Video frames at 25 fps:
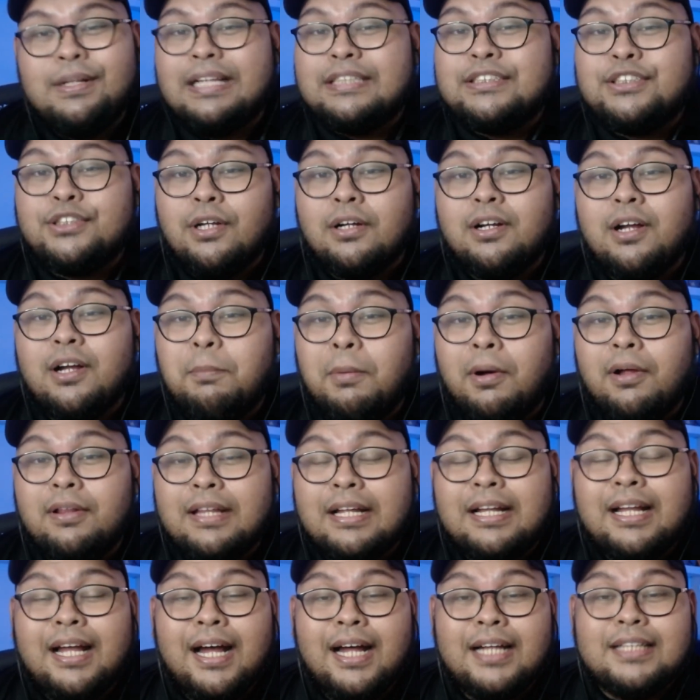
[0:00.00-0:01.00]
let's talk about
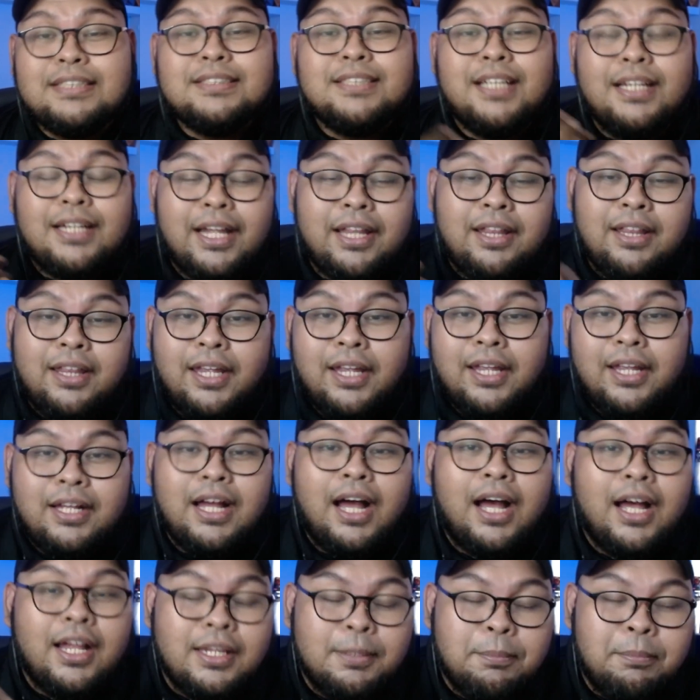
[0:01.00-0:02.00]
the cards that I think
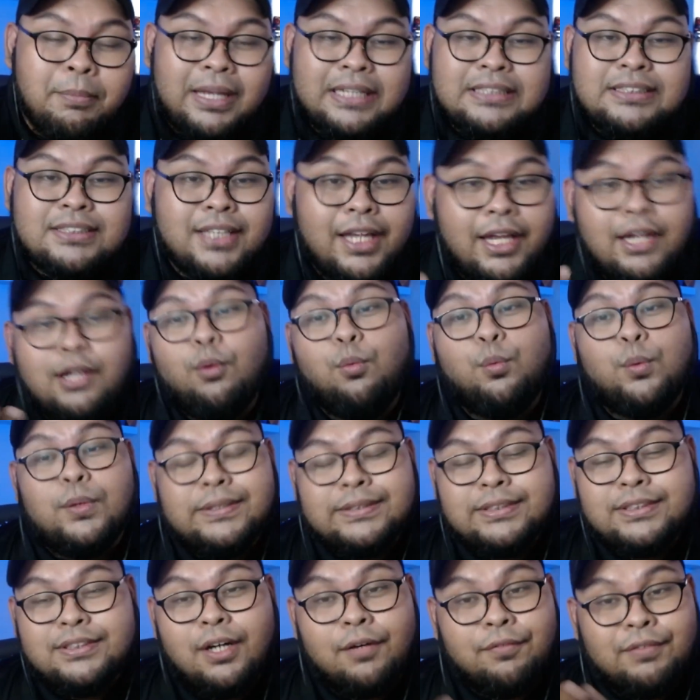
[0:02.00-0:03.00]
are the best and the
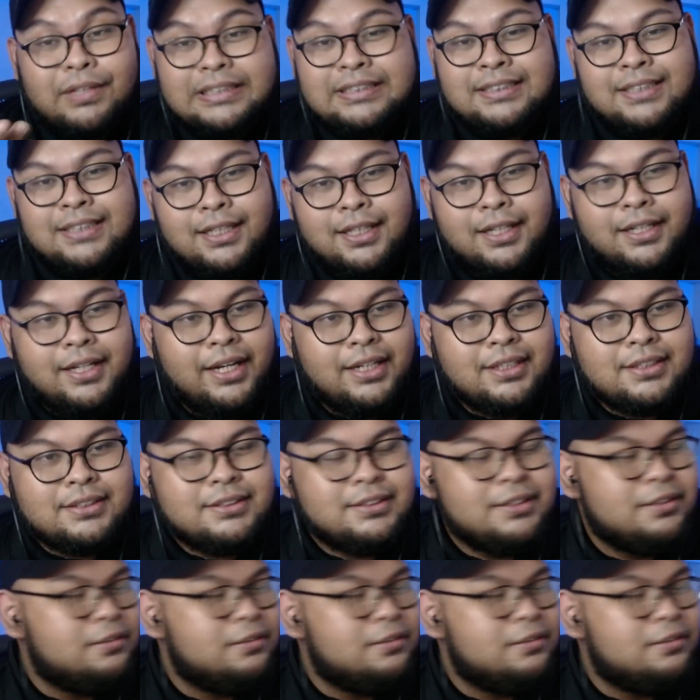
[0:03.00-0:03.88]
worst of the starter decks.